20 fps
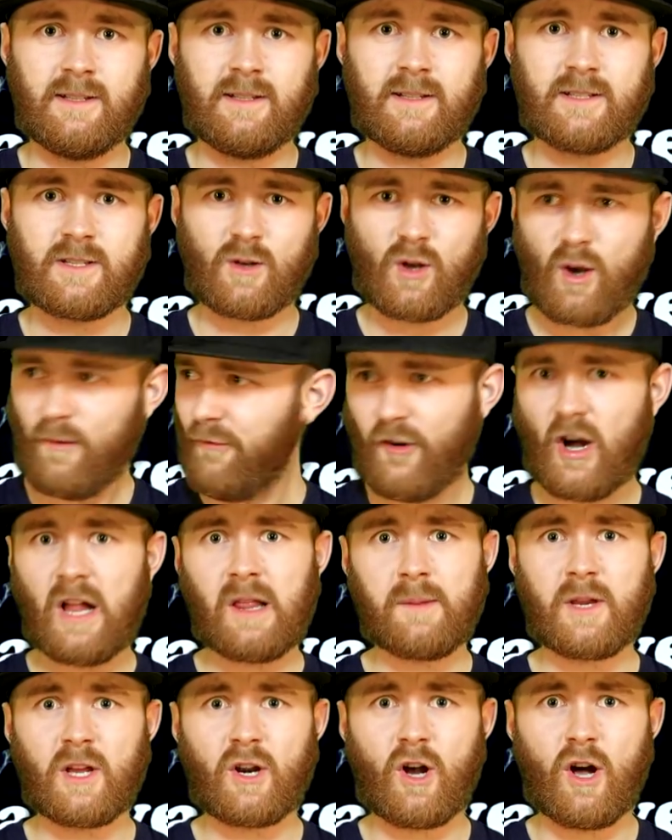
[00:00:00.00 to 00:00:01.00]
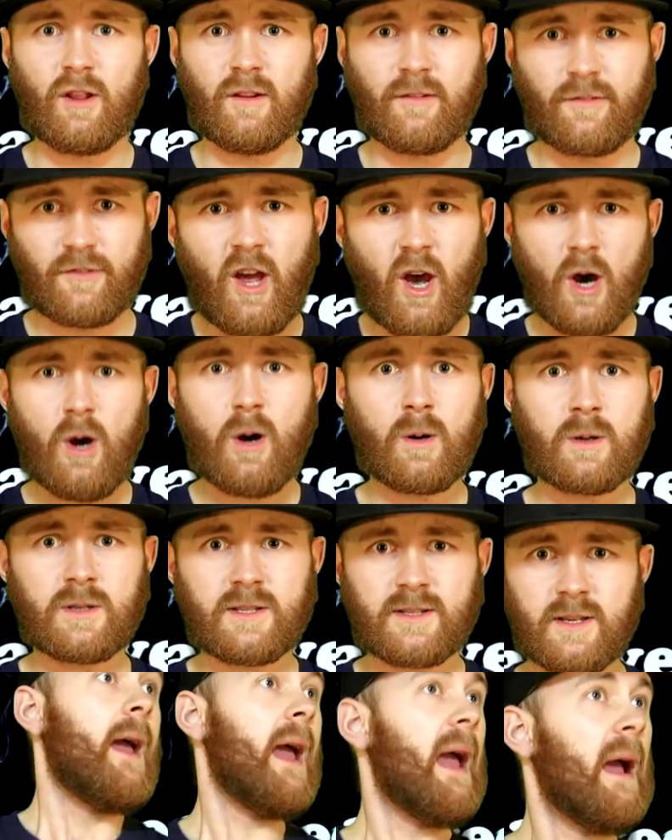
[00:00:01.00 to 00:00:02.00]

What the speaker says: So go follow me on all of those.